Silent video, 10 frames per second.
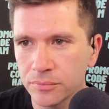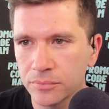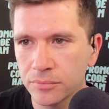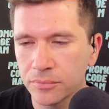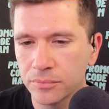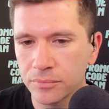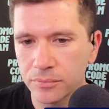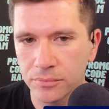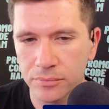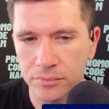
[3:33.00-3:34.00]

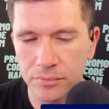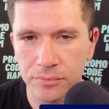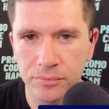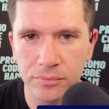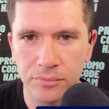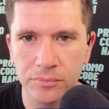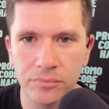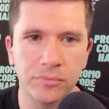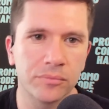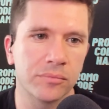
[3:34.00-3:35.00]

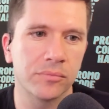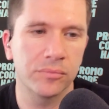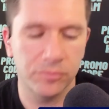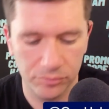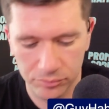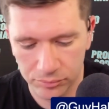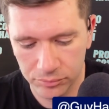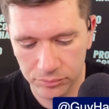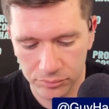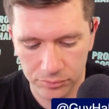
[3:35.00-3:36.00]

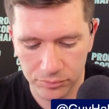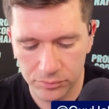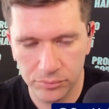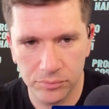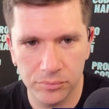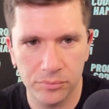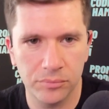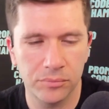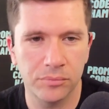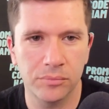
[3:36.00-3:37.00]

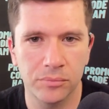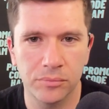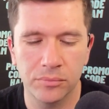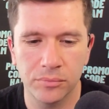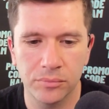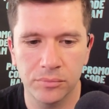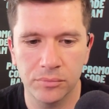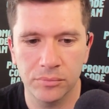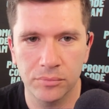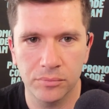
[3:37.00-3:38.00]

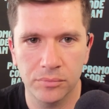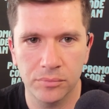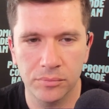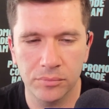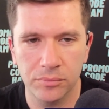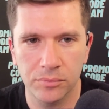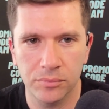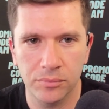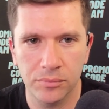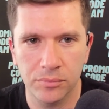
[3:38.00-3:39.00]

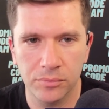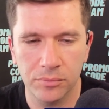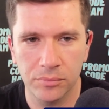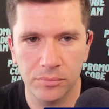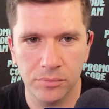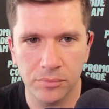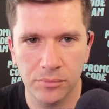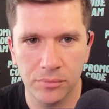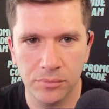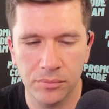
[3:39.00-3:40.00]

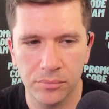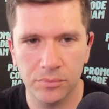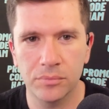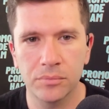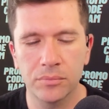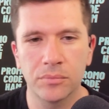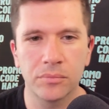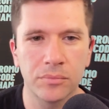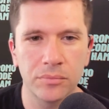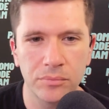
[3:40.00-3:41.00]
(silent)